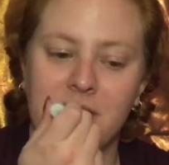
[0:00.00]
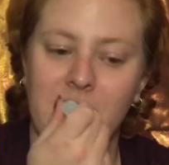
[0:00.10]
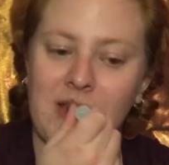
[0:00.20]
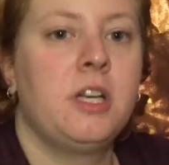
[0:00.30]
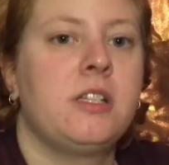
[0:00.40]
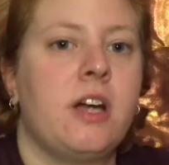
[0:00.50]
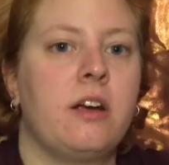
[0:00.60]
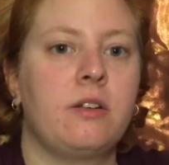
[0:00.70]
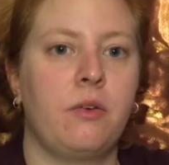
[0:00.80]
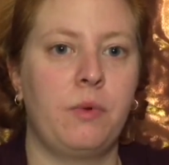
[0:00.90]
I'm gonna
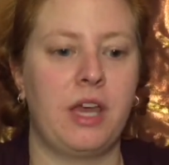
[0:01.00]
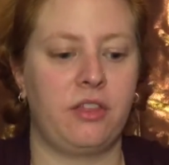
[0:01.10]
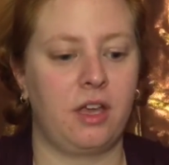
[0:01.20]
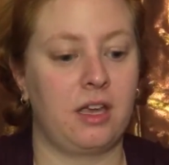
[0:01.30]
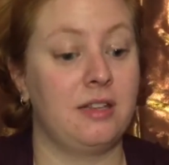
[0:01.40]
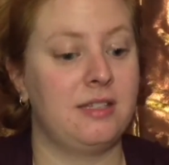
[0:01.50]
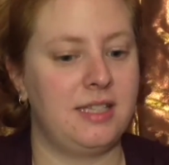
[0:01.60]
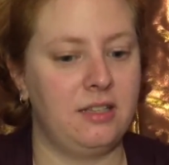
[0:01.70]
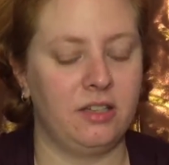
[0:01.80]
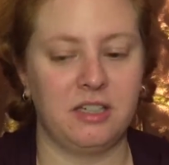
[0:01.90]
start with
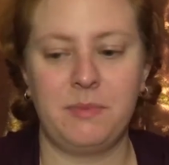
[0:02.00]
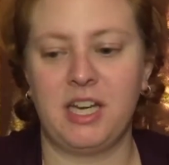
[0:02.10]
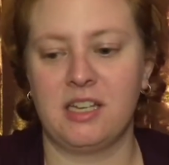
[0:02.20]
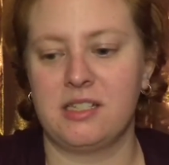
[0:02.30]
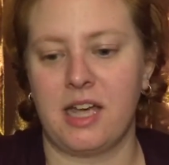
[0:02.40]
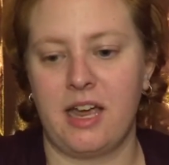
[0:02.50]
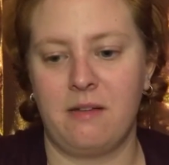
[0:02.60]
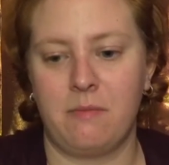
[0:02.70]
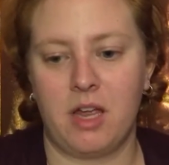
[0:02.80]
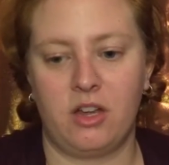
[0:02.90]
concealer because
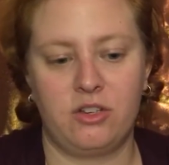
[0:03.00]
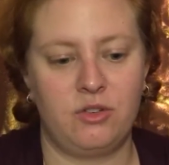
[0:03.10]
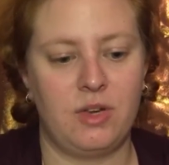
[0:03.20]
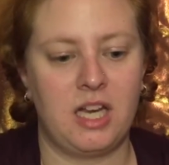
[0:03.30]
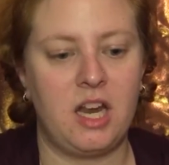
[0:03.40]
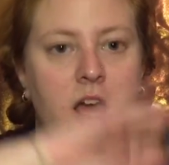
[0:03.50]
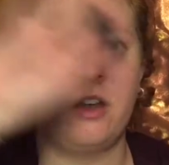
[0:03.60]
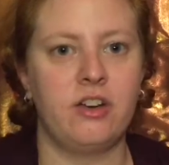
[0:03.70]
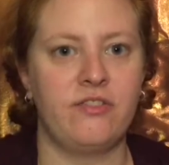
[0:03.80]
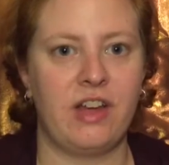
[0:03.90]
I'm doing an
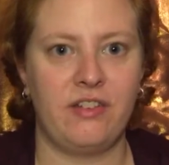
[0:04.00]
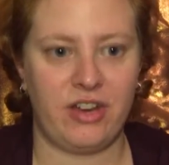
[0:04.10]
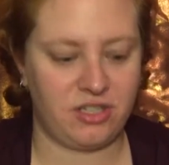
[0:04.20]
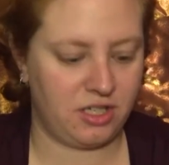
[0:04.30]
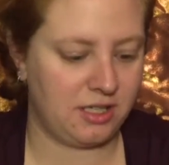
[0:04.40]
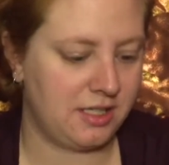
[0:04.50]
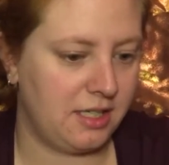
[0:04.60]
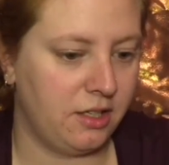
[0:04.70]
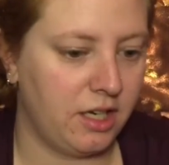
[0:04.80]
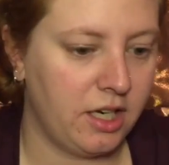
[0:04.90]
under foundation
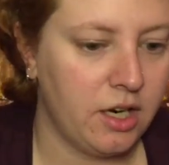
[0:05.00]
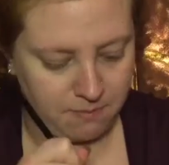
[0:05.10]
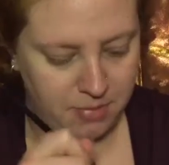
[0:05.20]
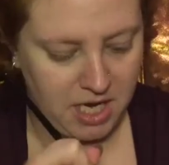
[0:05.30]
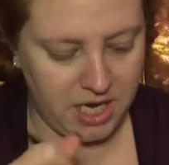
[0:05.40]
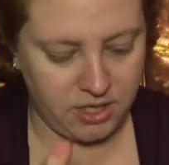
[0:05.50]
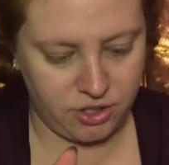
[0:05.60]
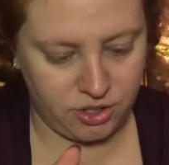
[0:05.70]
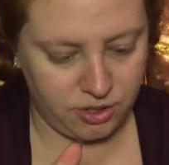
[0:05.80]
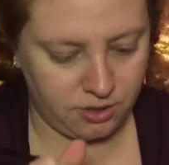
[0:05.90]
concealer.
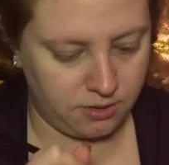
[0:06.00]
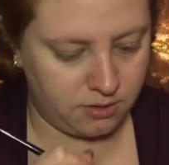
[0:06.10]
Peach